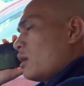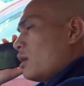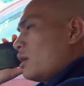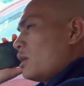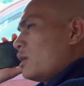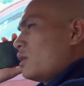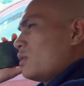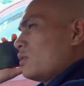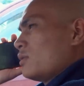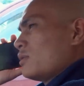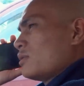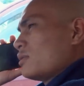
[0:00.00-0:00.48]

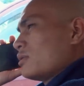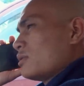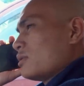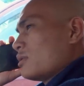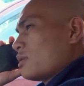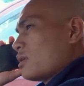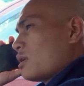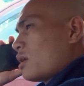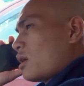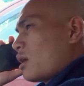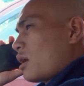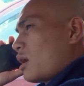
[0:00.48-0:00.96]
Hello,
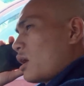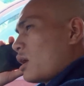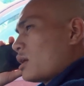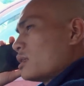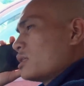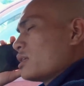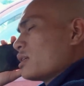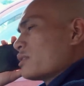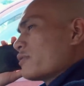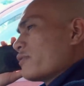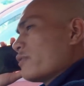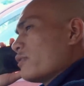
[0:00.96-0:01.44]
I
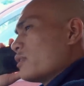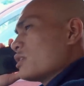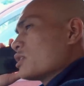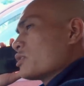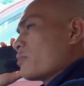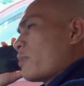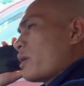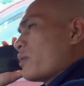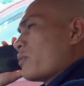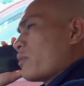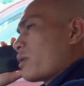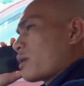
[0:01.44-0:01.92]
just
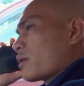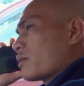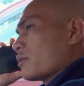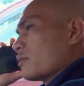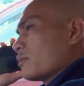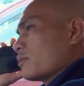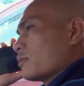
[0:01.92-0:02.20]
finished my work.